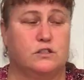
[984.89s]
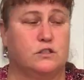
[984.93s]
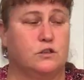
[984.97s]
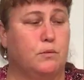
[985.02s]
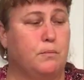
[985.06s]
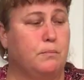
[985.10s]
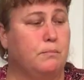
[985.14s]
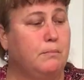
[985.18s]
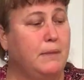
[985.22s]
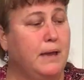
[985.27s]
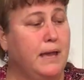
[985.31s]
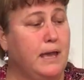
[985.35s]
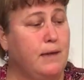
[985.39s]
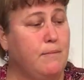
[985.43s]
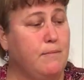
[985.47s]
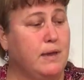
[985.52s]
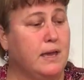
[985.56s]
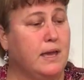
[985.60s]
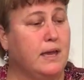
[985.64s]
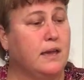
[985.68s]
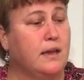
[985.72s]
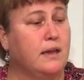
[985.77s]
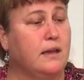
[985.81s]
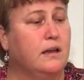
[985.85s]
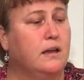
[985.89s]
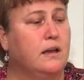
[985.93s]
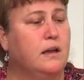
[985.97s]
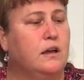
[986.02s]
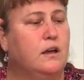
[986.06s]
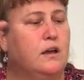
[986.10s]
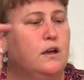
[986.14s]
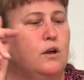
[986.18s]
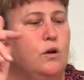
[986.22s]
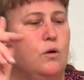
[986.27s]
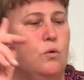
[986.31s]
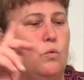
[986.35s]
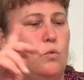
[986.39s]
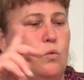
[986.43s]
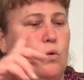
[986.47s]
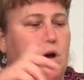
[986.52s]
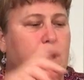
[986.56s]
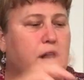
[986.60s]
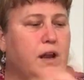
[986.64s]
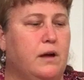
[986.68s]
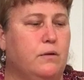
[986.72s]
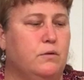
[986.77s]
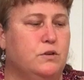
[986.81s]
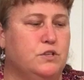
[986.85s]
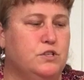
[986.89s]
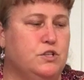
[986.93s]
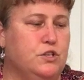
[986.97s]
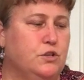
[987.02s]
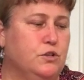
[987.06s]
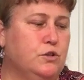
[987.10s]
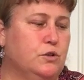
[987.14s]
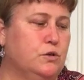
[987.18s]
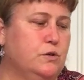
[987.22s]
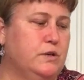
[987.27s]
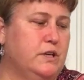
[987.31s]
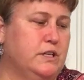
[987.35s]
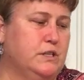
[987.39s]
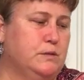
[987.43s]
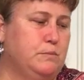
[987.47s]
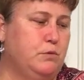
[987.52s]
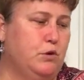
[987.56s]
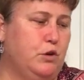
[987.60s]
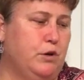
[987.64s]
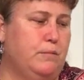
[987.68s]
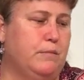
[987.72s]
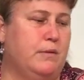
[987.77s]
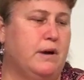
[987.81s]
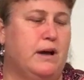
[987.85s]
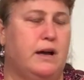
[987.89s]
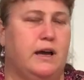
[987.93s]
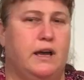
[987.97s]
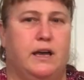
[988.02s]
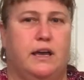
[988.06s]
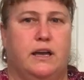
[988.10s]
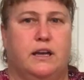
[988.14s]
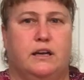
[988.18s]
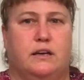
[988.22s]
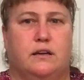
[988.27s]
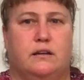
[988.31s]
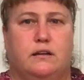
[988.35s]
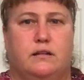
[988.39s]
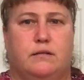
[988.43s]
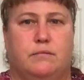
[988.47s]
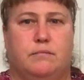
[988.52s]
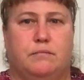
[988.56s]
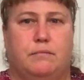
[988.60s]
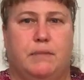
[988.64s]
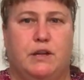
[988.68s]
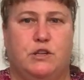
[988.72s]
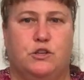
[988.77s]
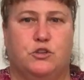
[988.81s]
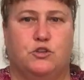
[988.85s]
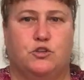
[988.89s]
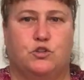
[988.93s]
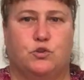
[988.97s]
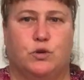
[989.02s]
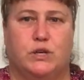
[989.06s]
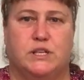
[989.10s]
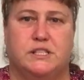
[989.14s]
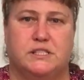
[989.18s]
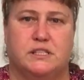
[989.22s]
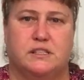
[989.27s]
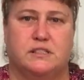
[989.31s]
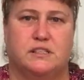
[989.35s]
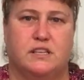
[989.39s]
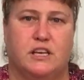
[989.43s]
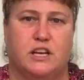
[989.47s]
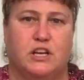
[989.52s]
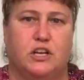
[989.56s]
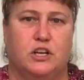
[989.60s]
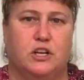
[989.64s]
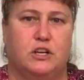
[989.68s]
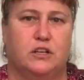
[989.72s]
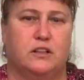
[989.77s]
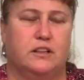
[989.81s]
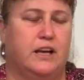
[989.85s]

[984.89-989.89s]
So maybe what I would do is put my menu choices here.